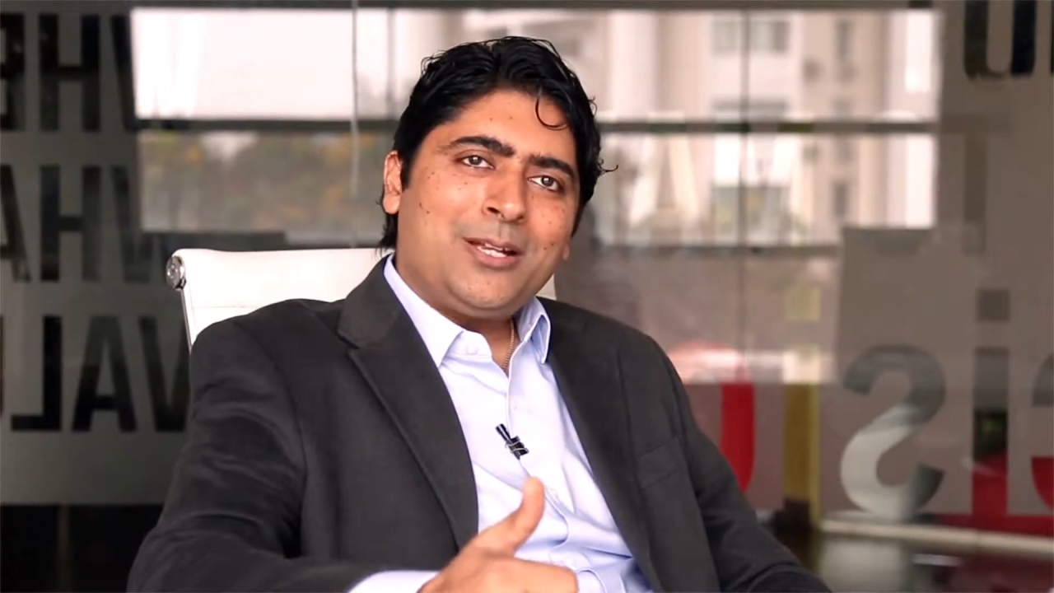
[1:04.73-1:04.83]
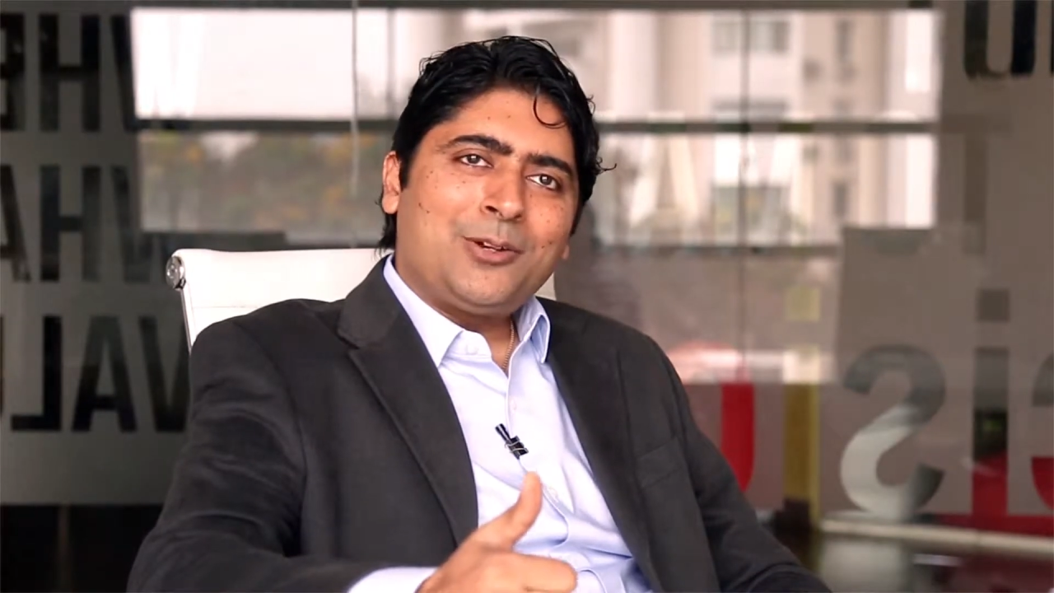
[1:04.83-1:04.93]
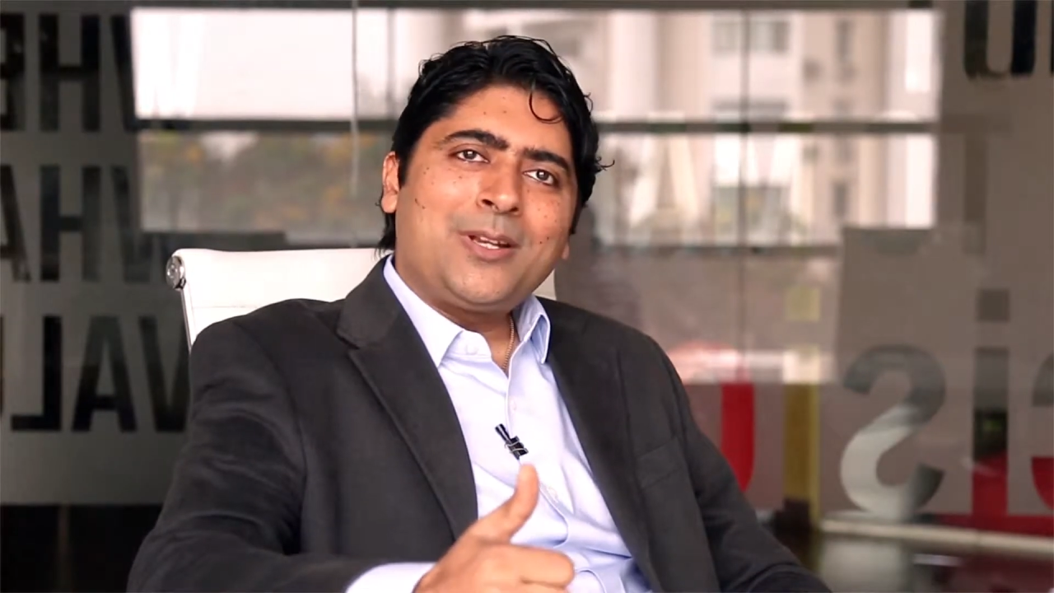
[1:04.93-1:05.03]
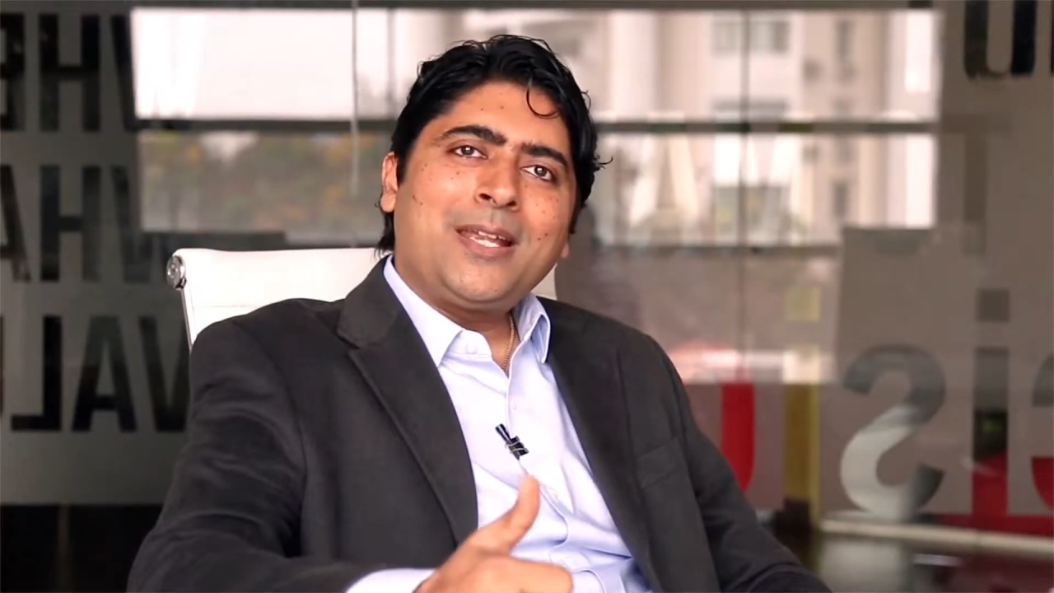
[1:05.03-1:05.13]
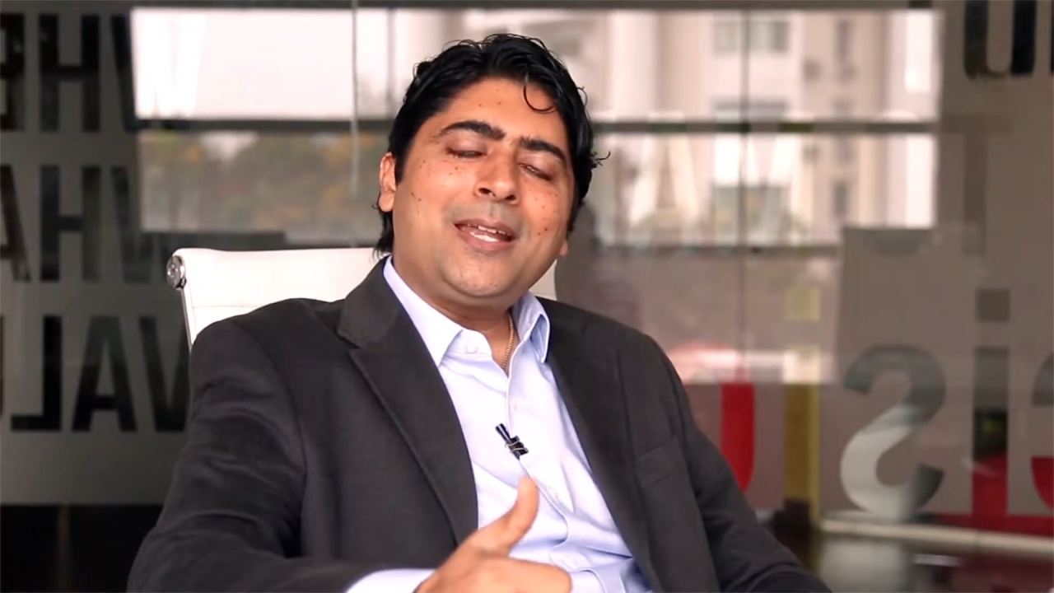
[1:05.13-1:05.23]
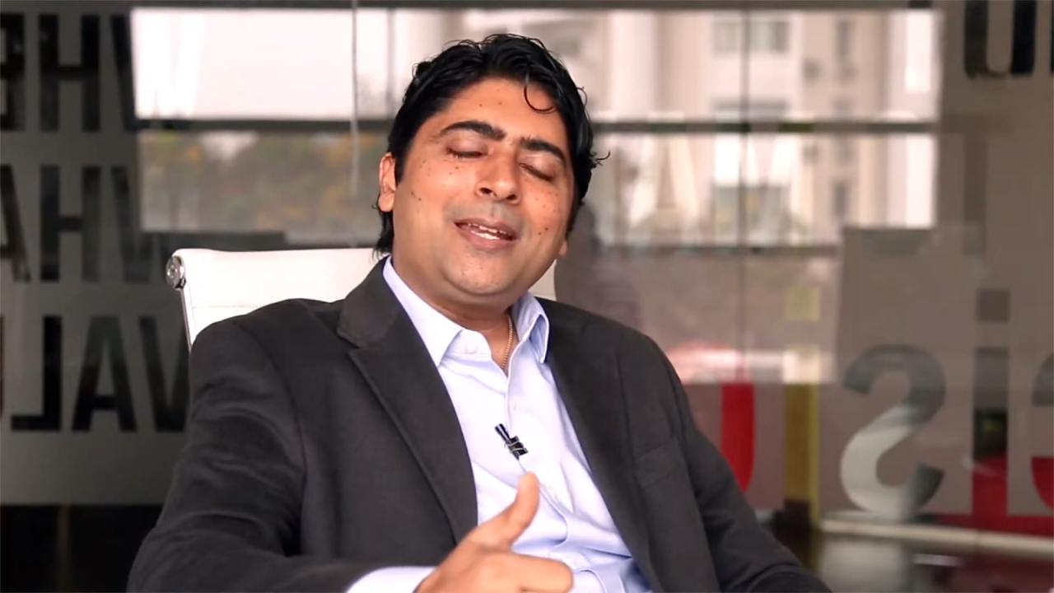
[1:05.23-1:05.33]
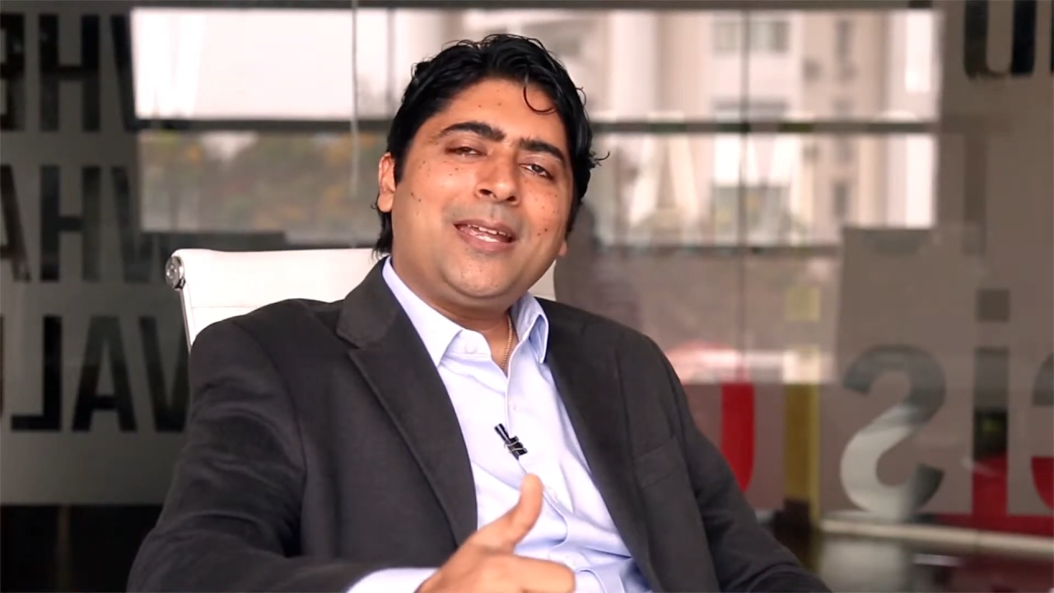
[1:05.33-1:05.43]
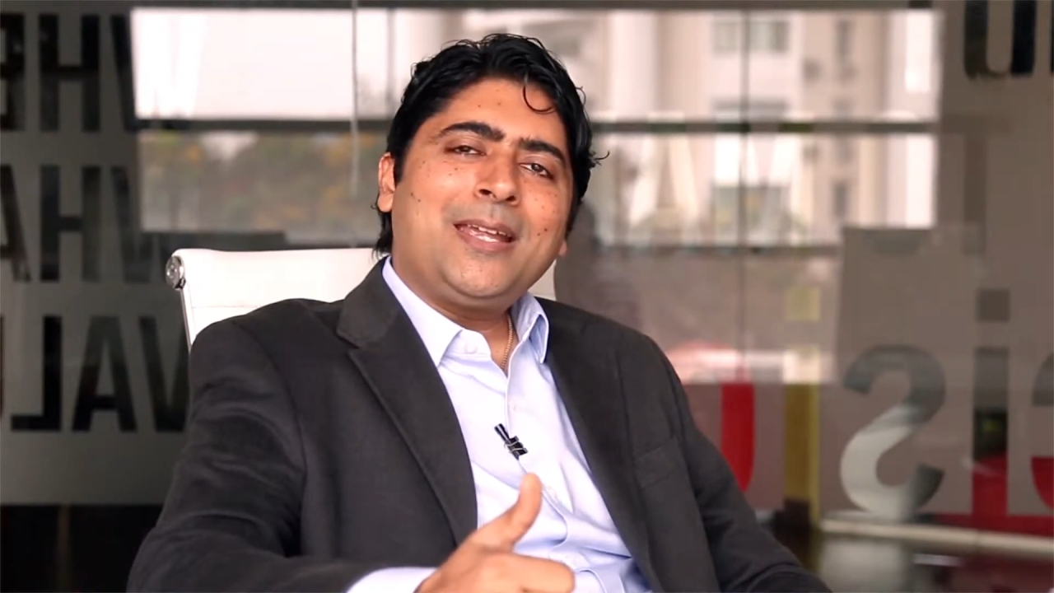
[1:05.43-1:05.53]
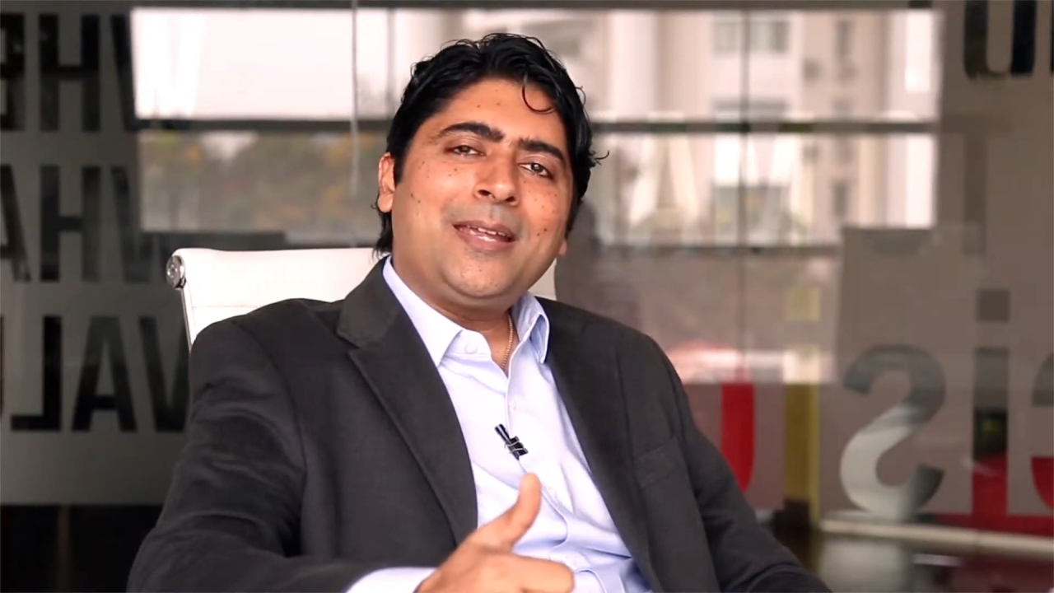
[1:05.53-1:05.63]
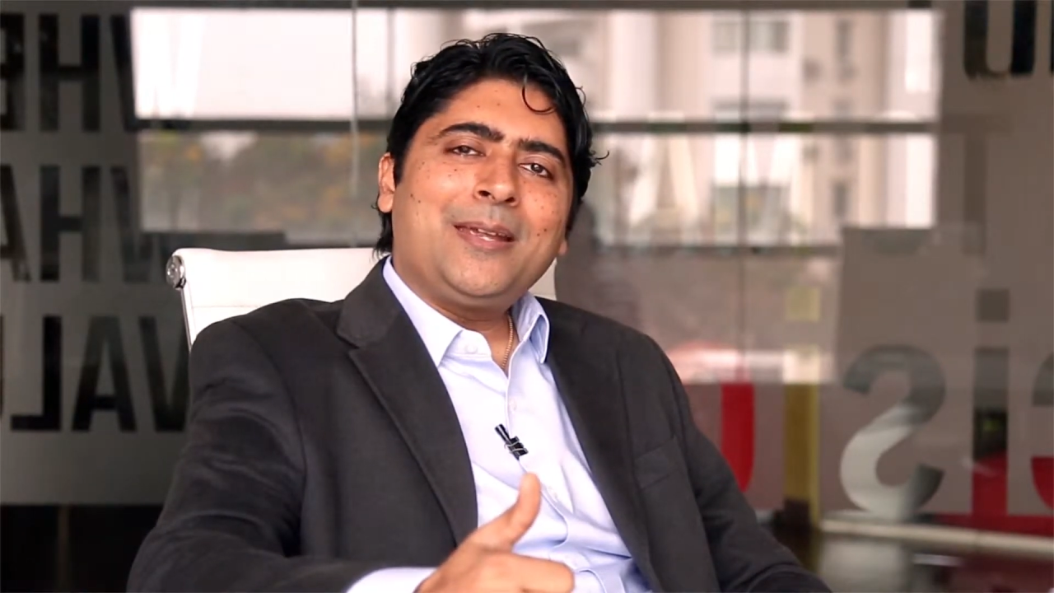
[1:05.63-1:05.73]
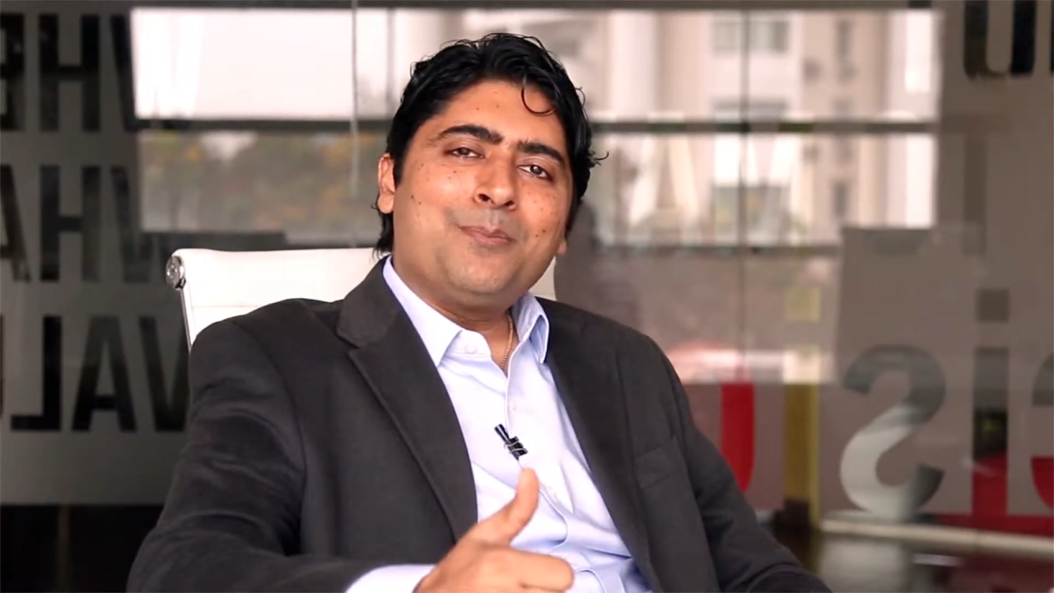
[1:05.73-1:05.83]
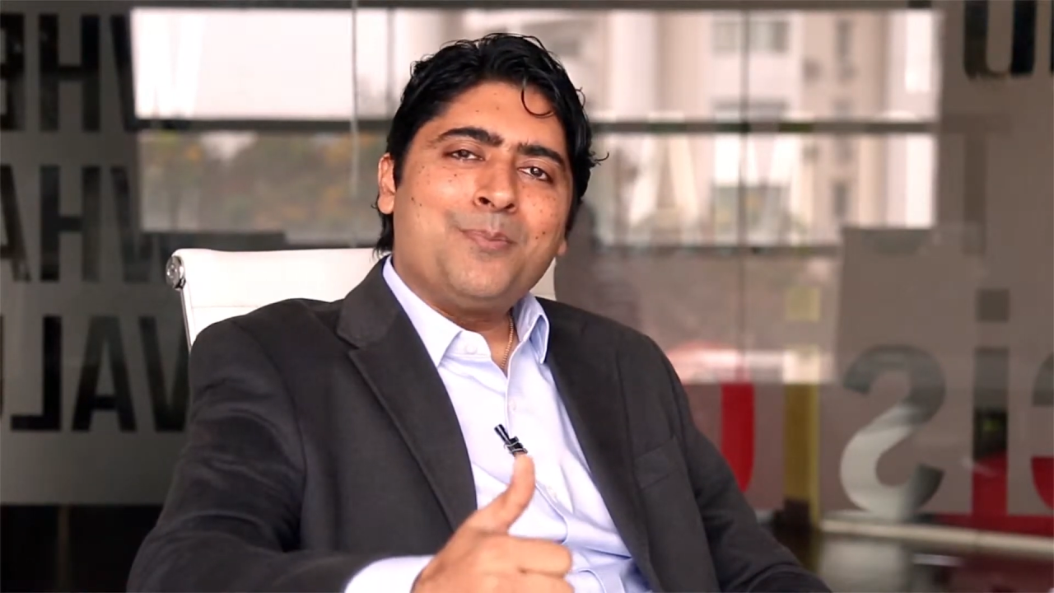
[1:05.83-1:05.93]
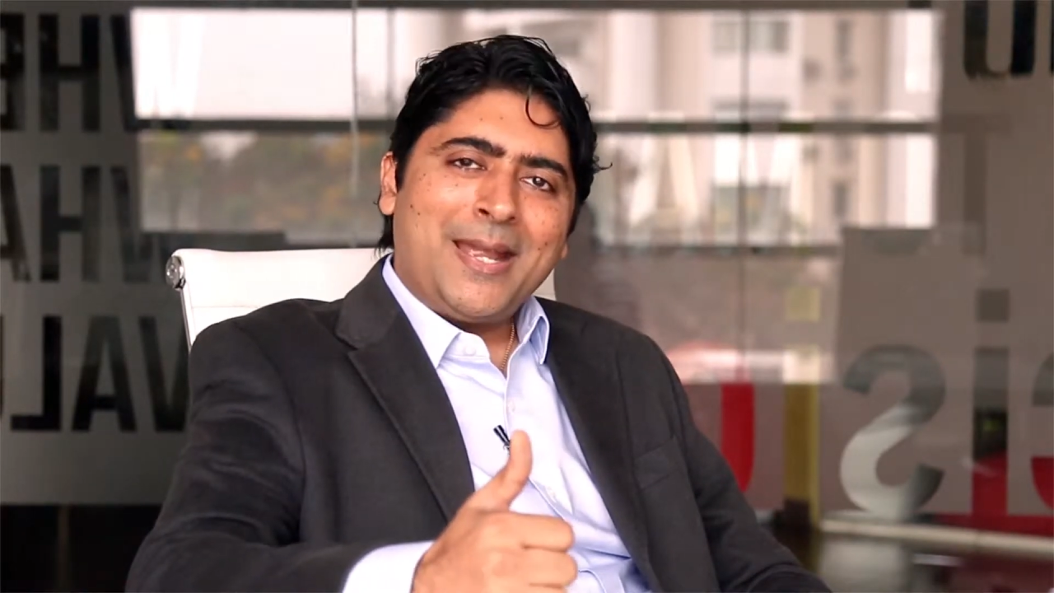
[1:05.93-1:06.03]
create a